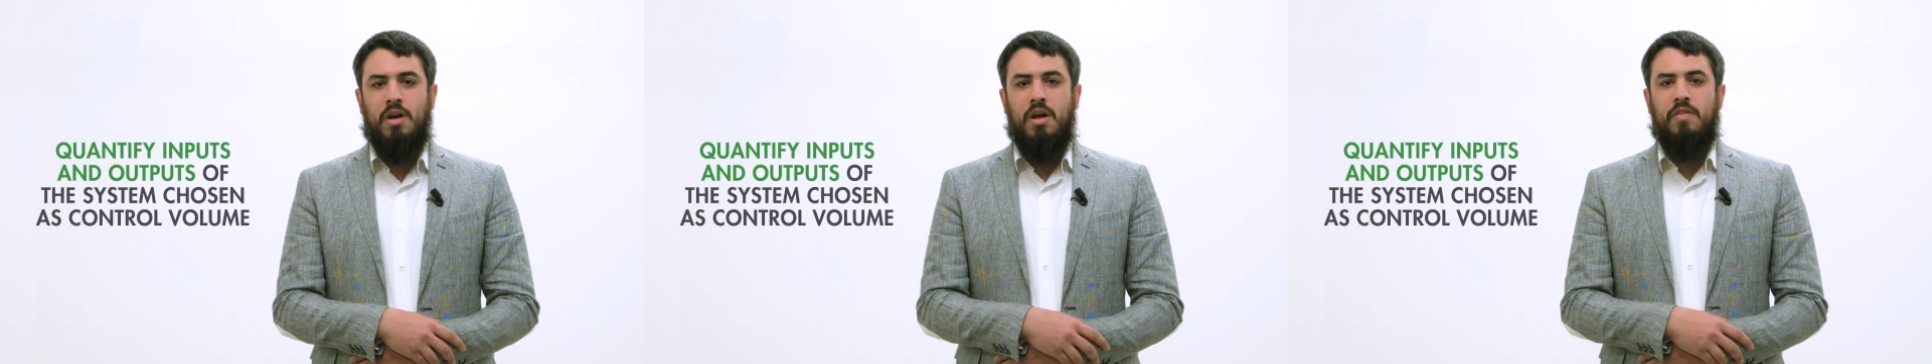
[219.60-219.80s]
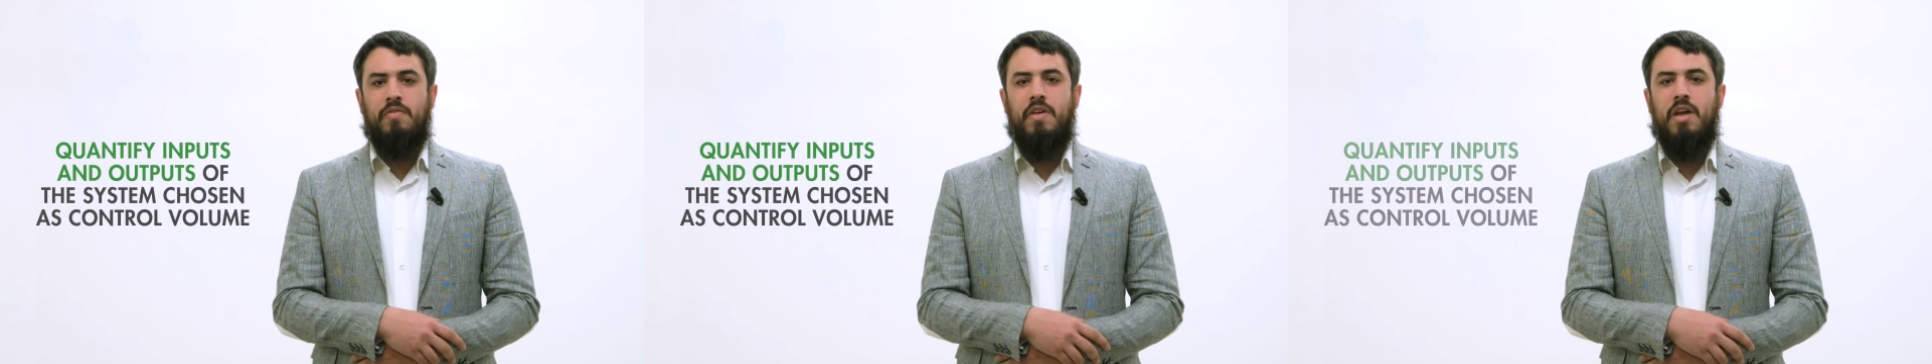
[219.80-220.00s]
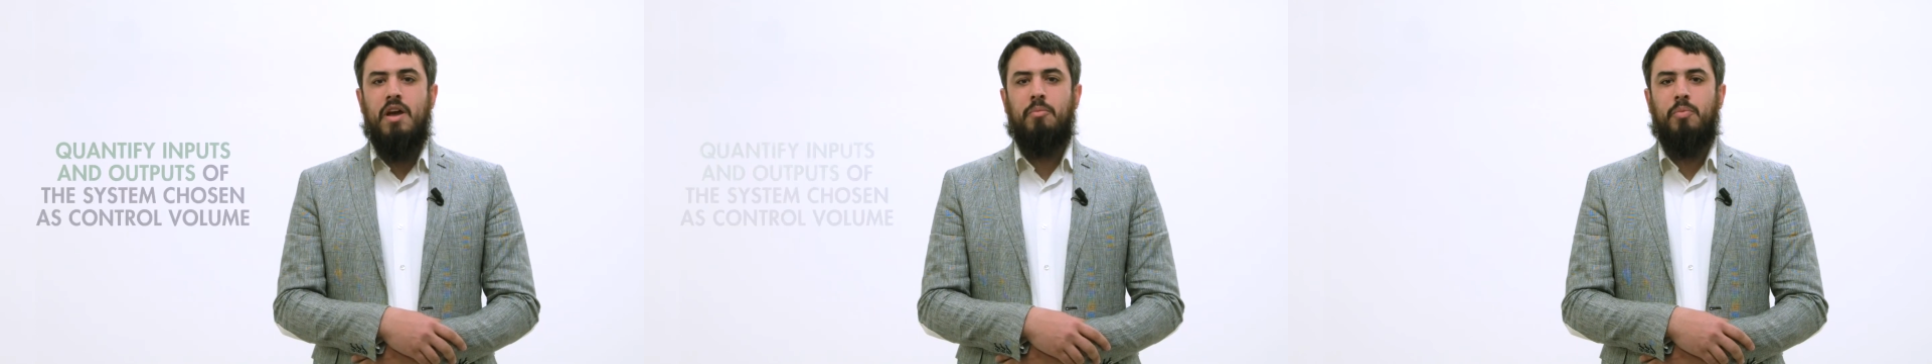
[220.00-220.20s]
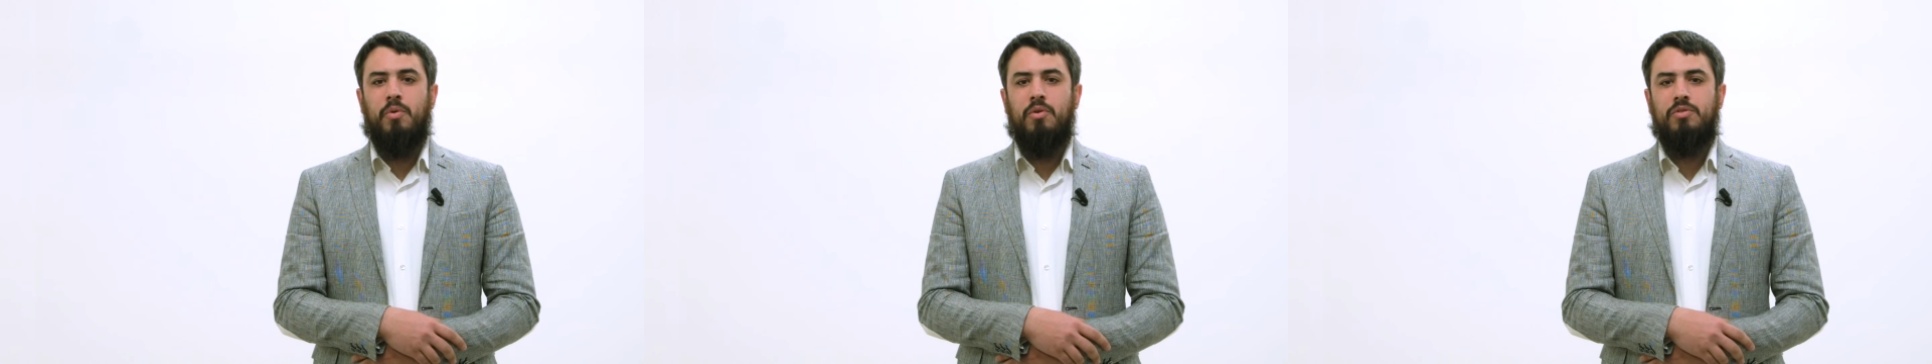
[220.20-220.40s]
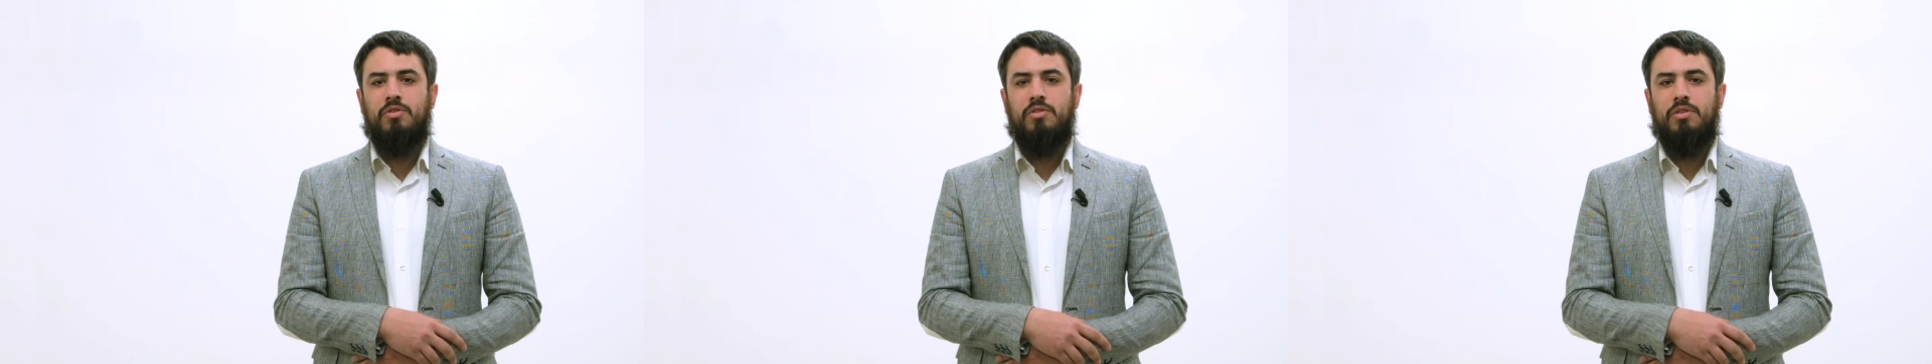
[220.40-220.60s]
The
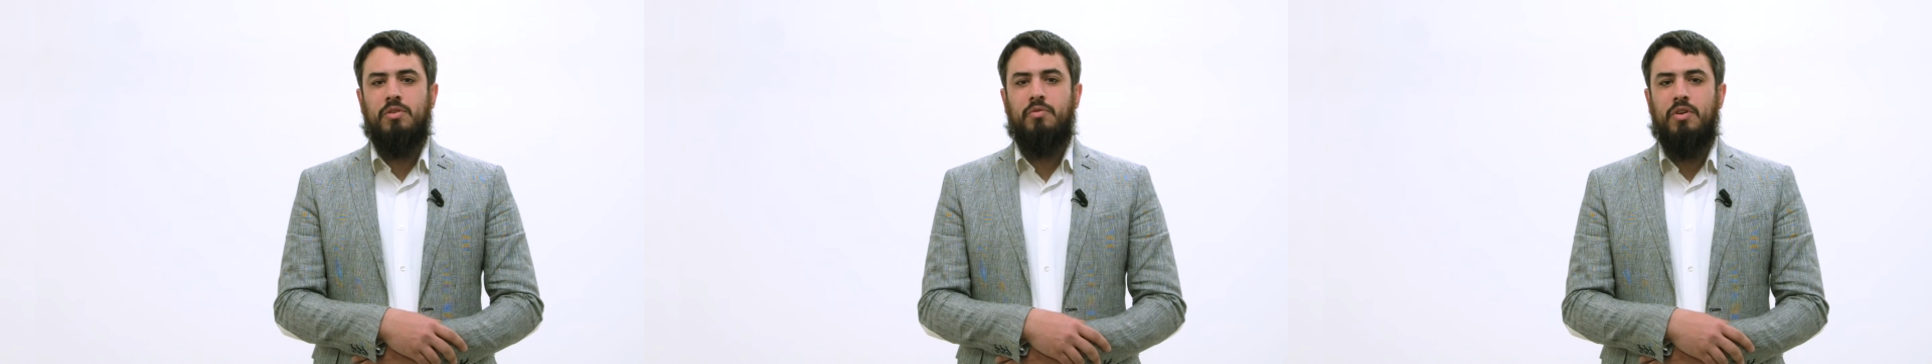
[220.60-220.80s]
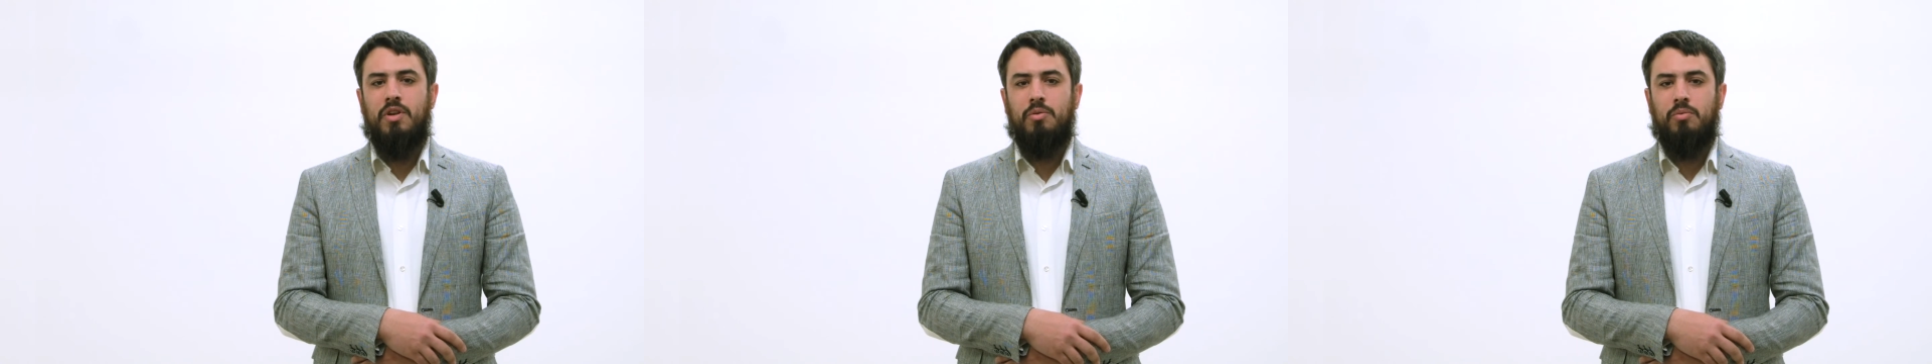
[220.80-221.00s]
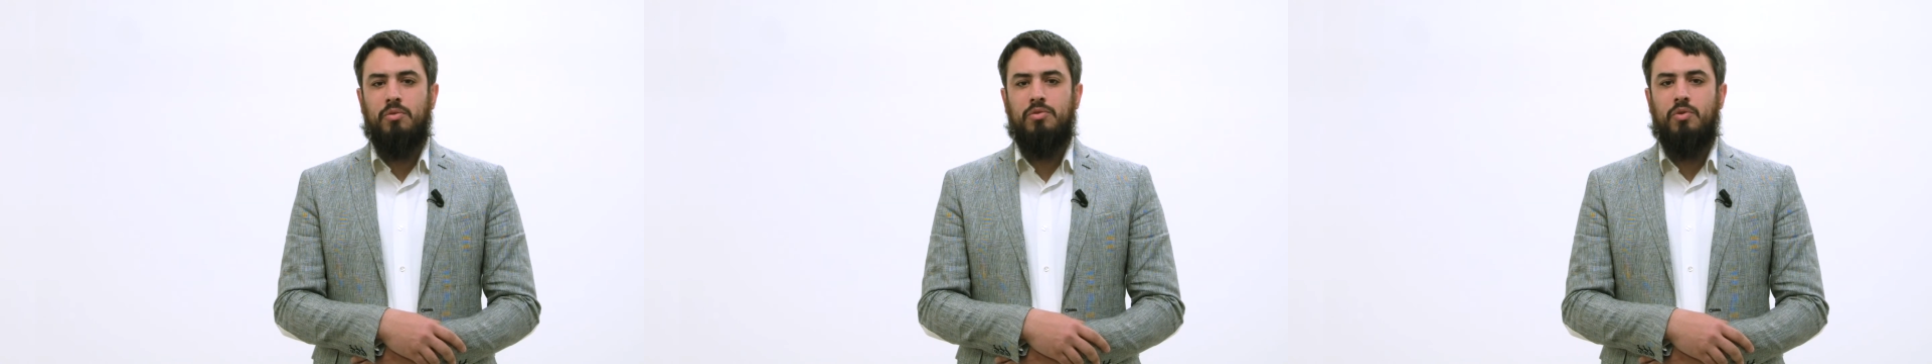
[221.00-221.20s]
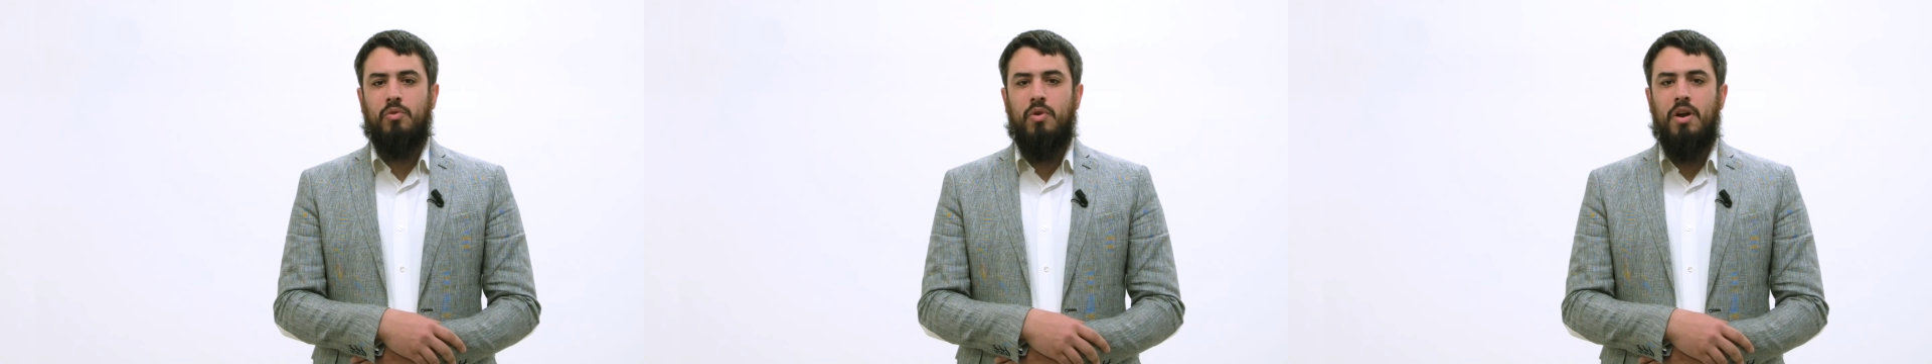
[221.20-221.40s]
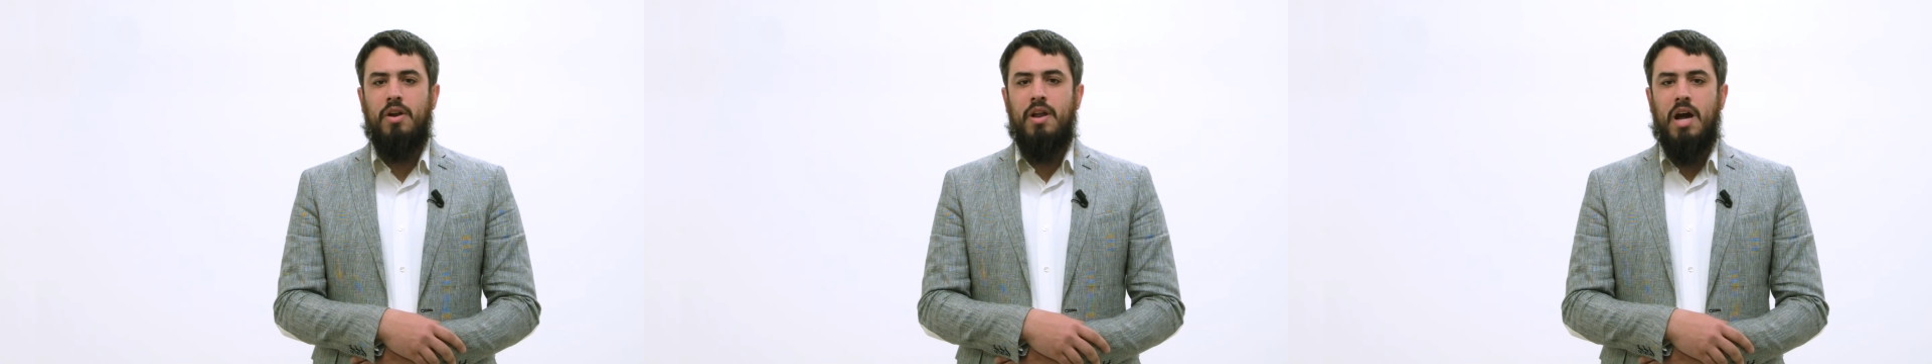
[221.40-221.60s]
approaches available to carry